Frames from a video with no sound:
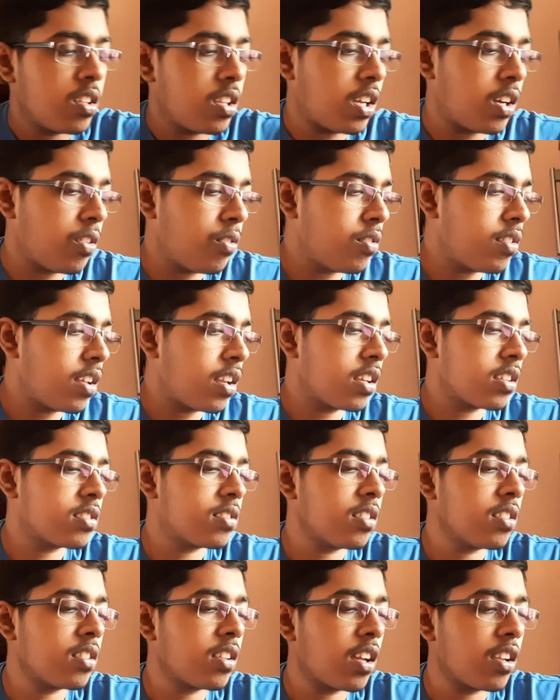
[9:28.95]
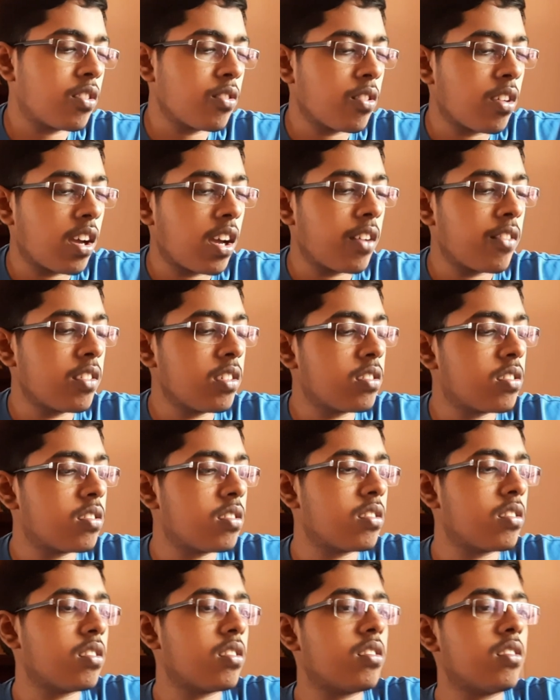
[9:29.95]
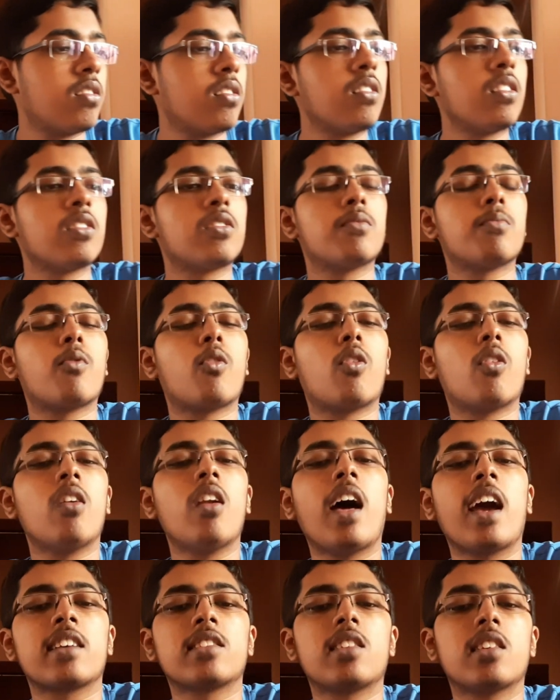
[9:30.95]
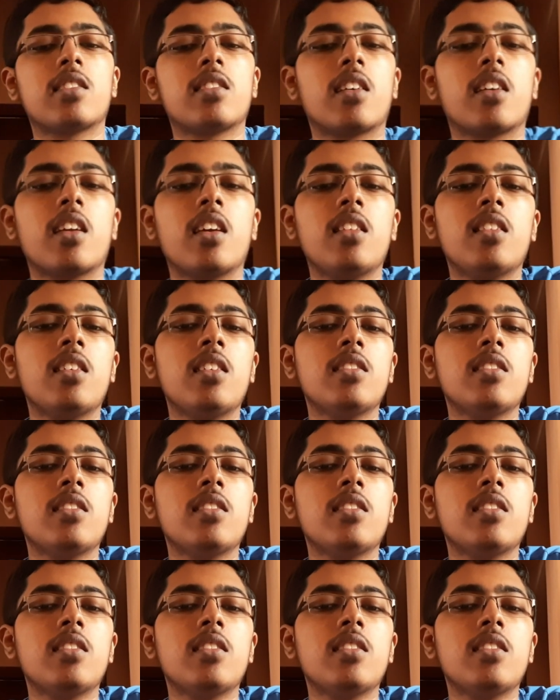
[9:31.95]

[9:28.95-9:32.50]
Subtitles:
Now the next thing that you have is this small accessory.